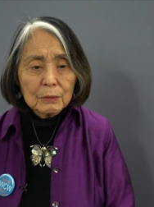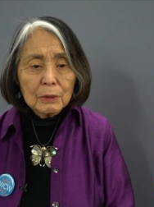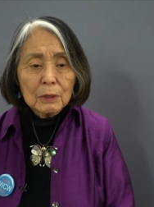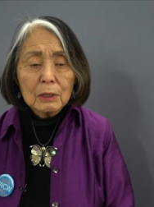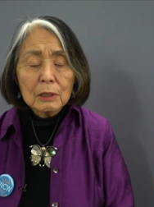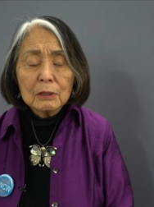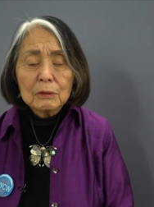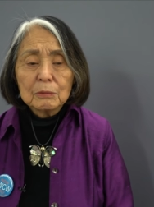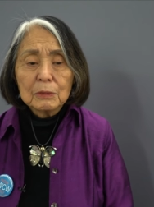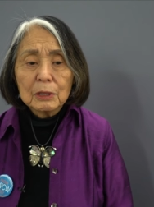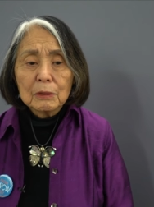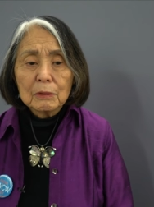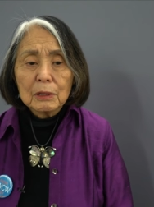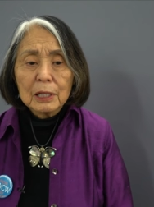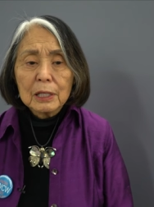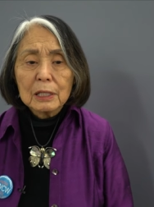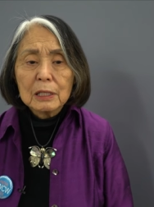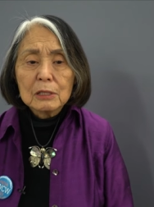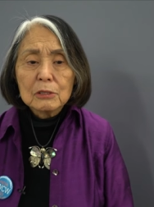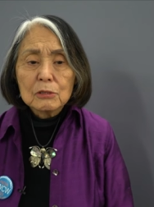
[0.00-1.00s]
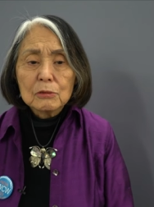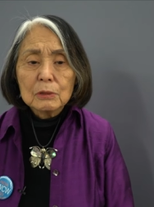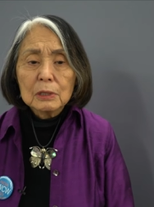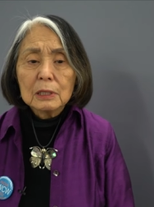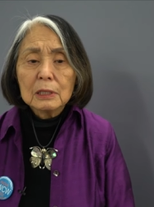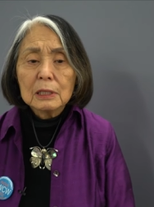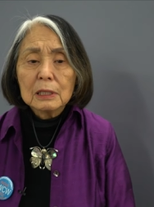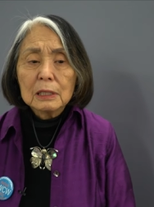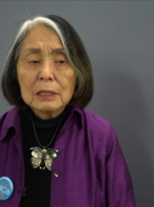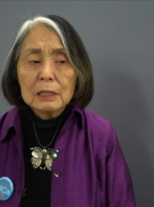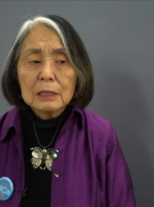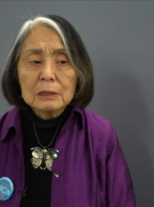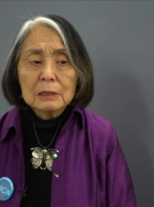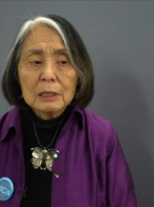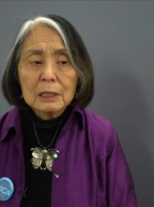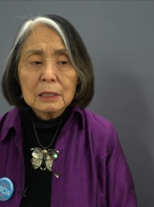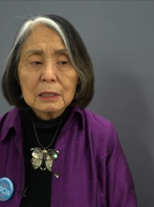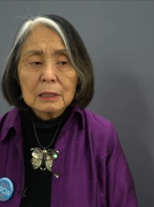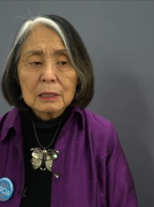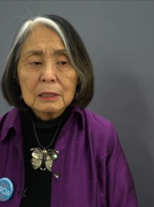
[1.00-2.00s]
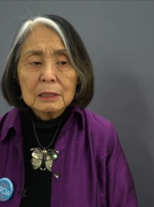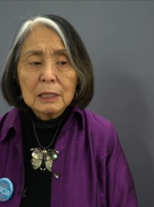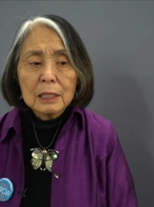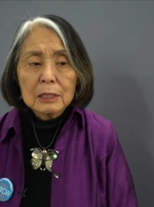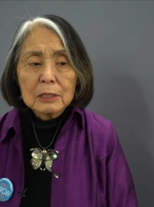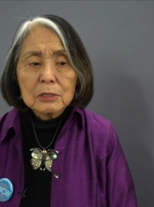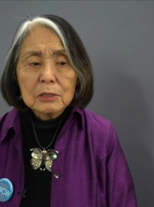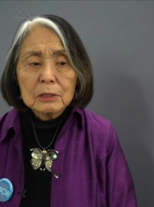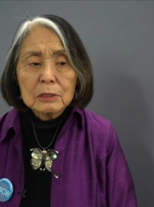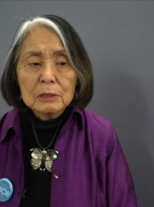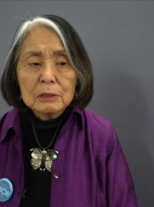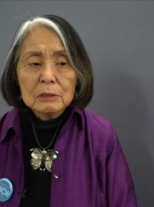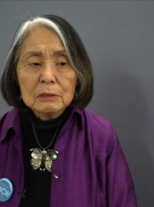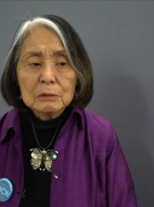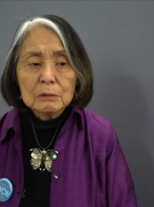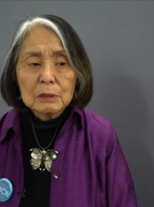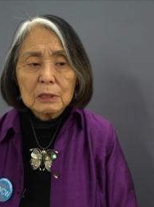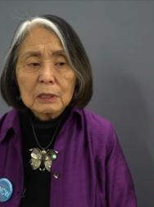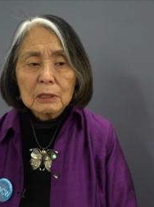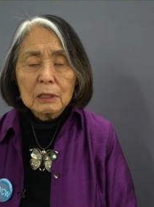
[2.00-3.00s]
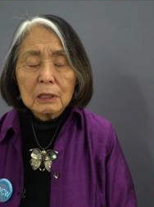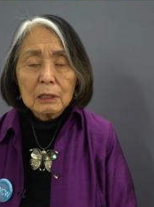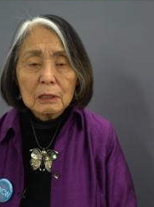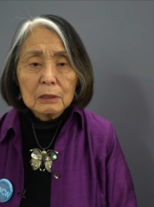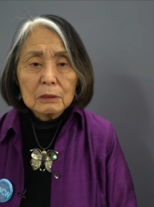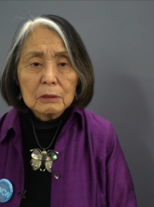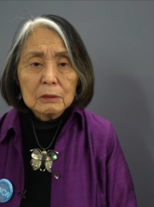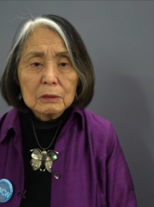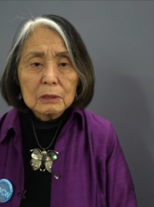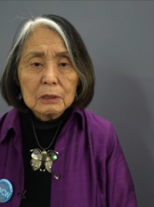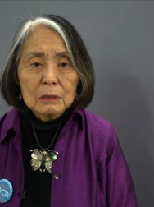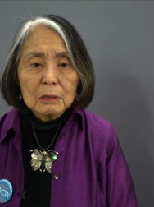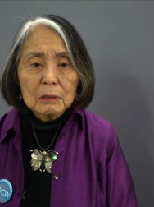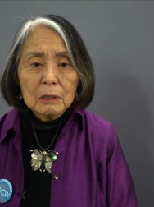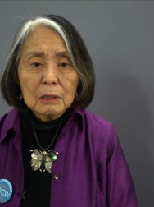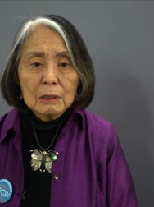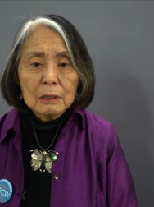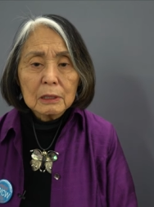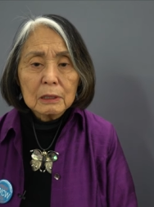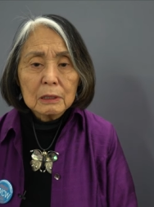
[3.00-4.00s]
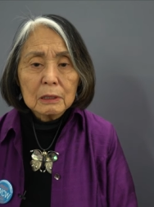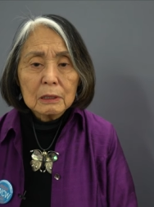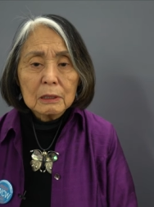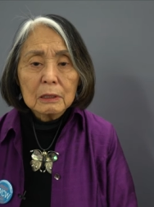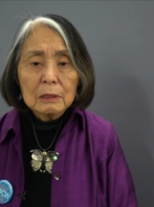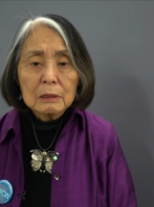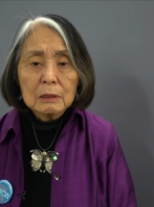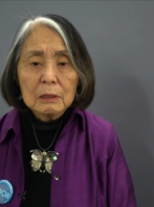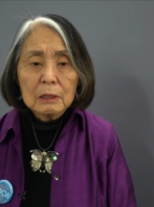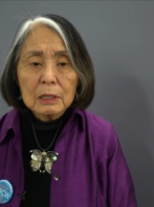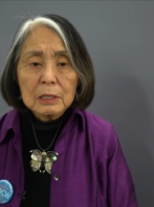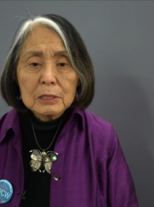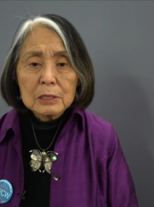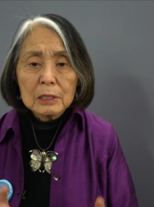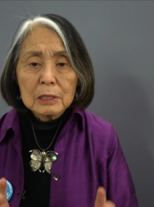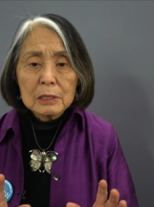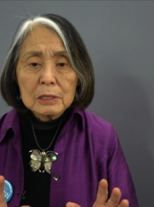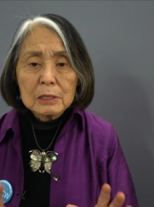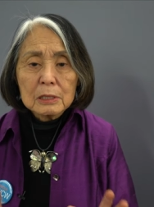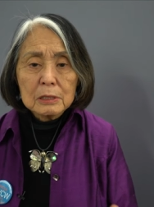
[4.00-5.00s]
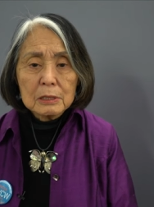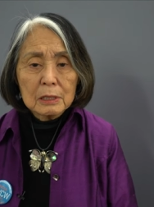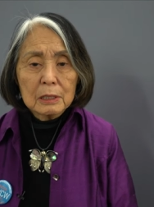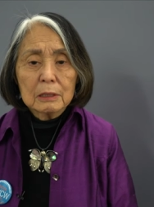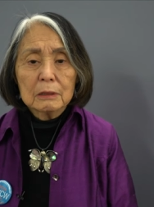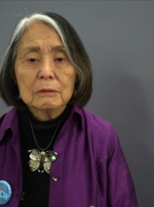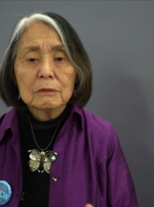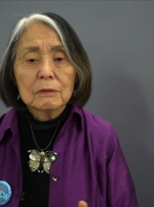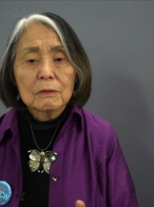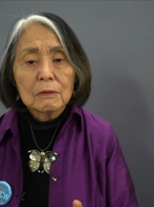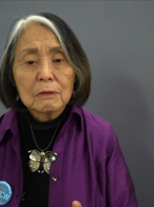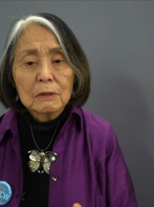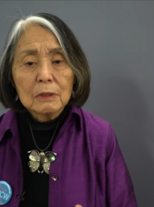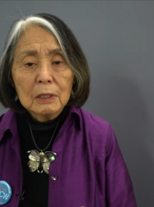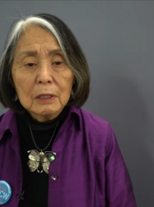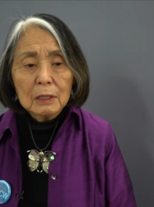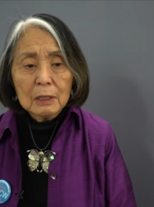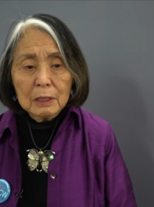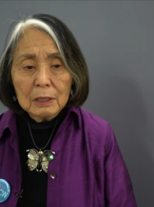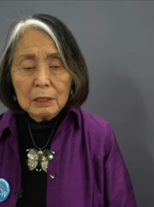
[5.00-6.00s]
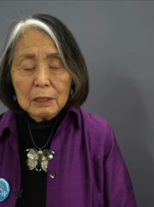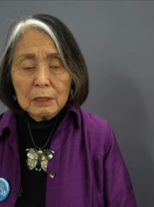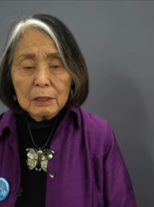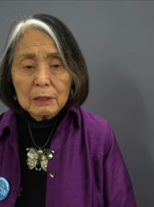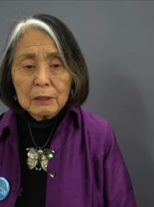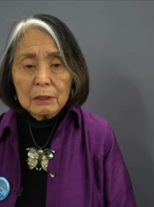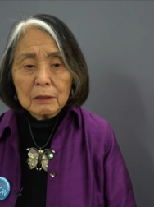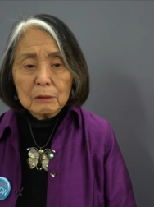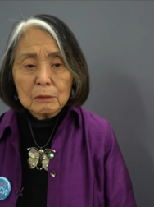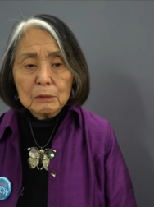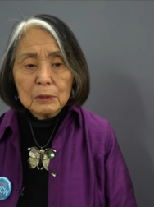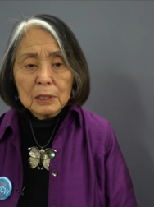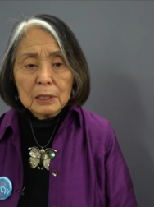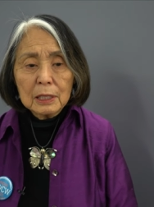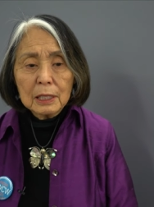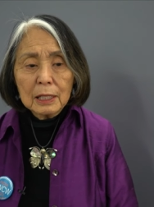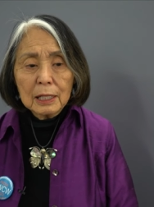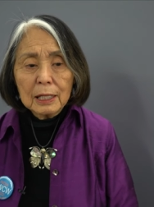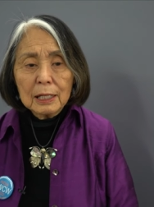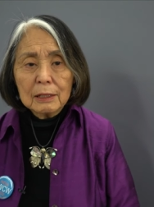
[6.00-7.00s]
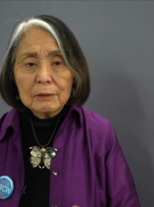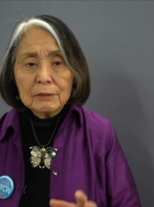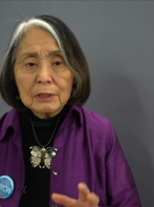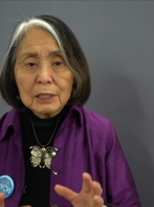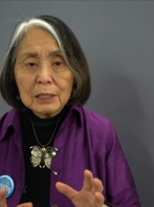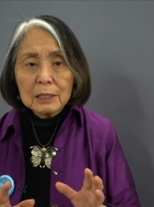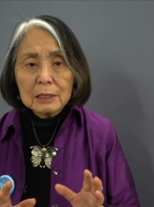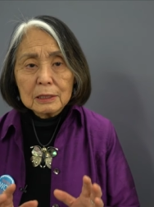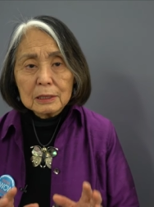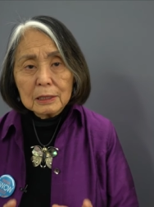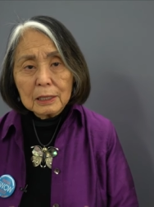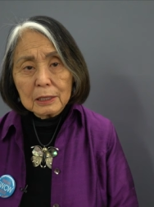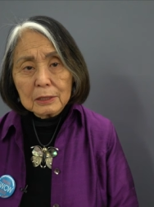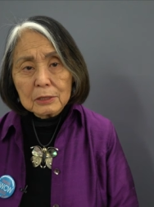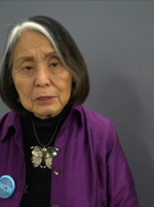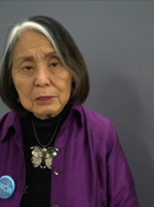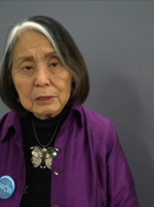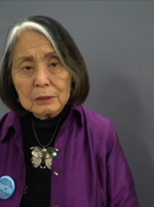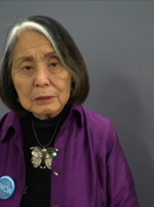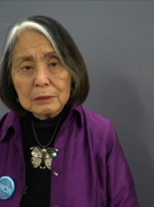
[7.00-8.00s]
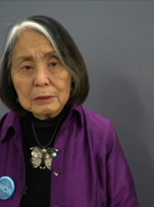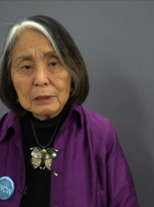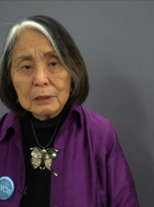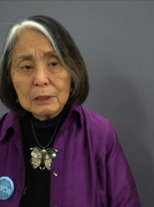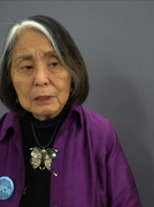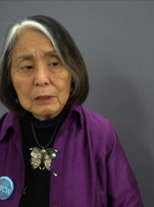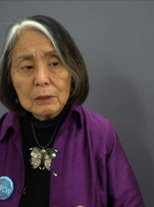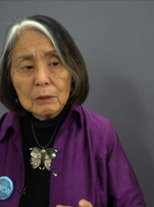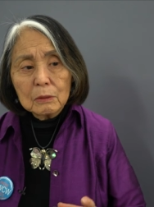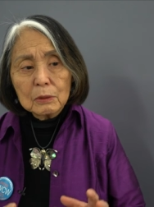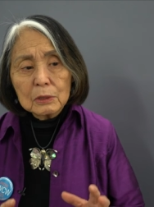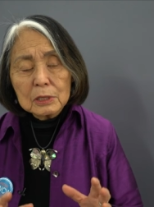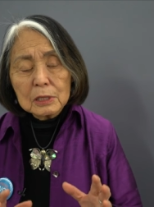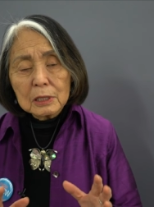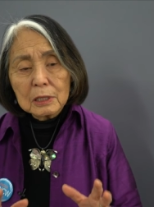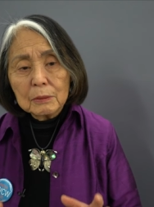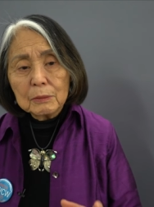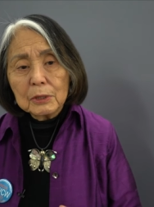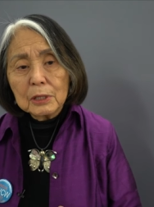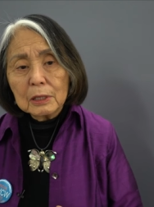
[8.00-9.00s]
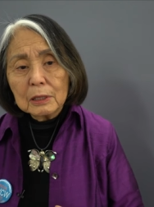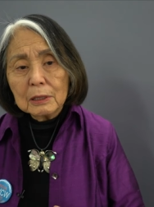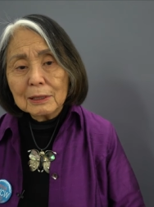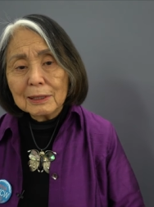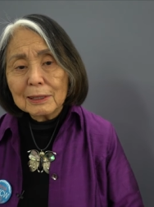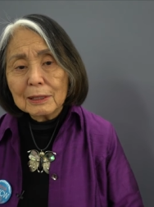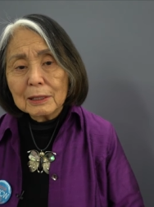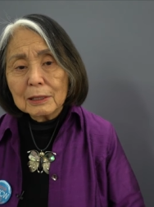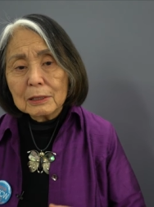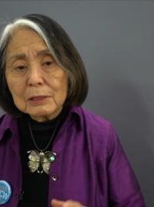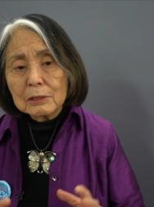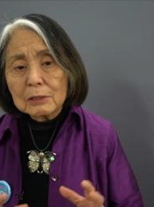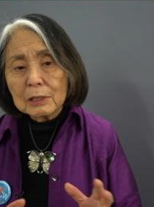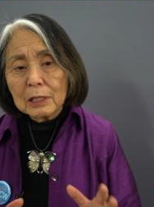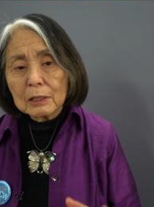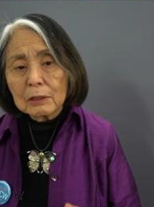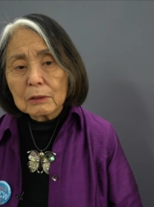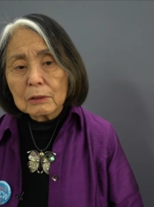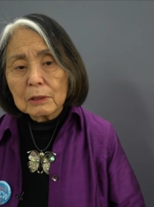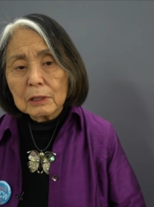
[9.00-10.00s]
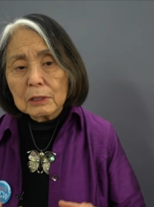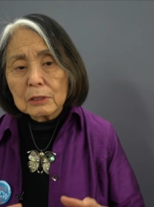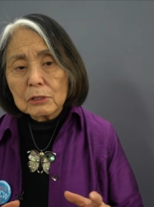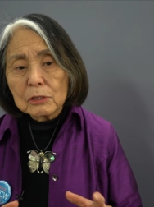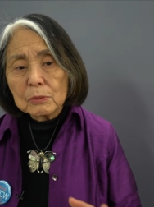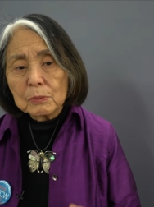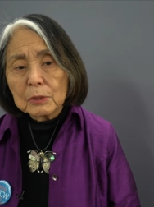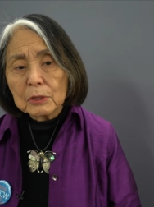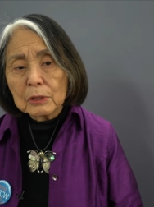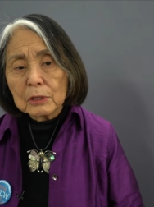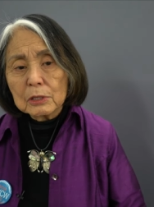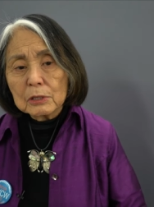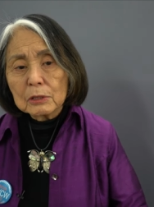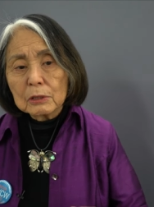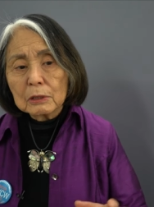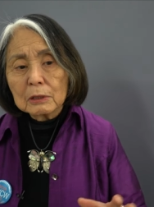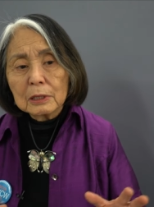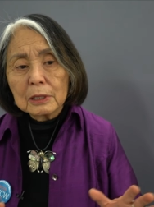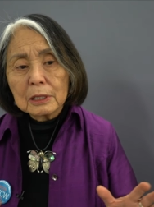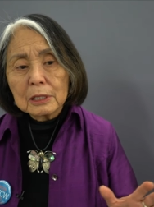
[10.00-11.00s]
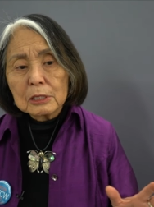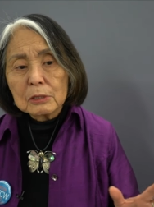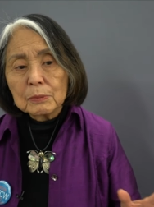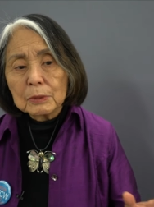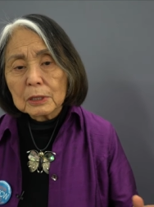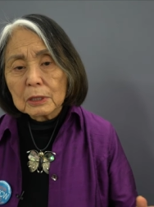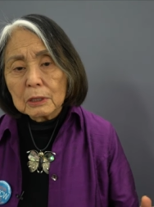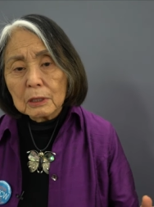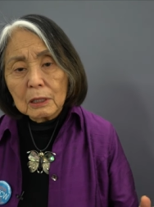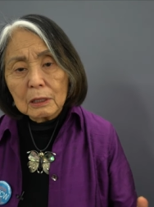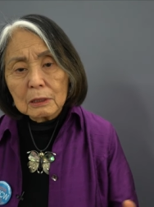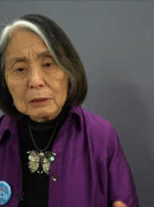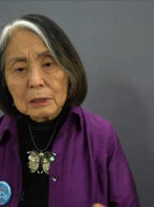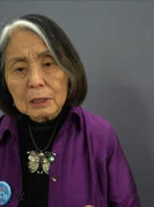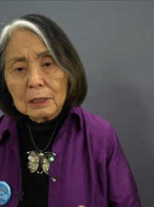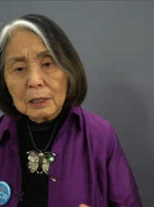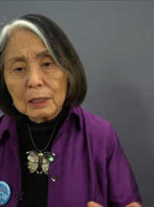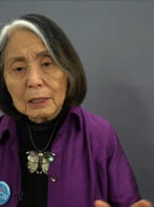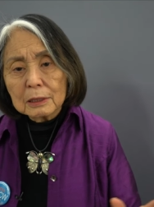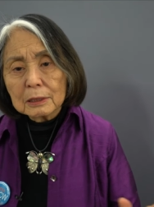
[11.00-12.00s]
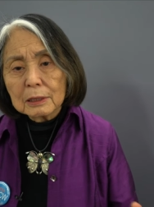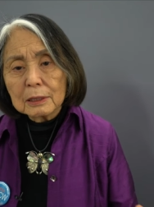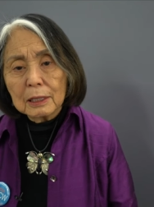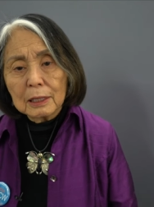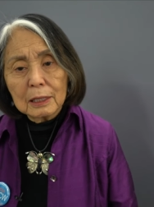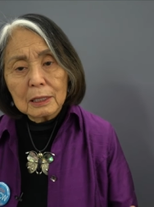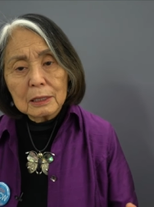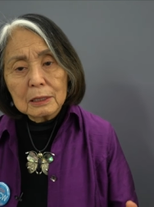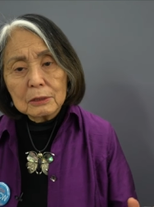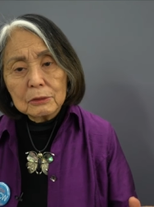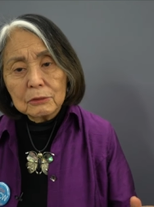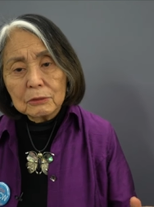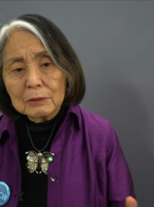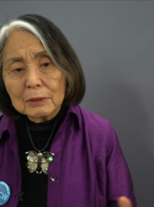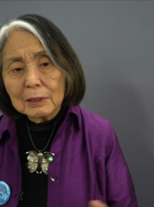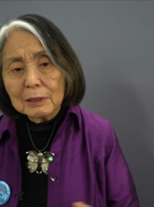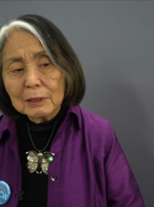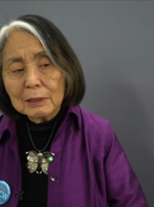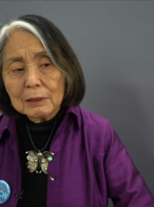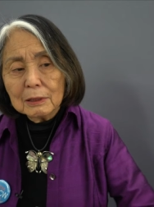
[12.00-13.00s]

all of my writings really is a connection to what Carl Jung called the large S self. That we have a connection with something that is sacred and spiritual and has been called God, Goddess,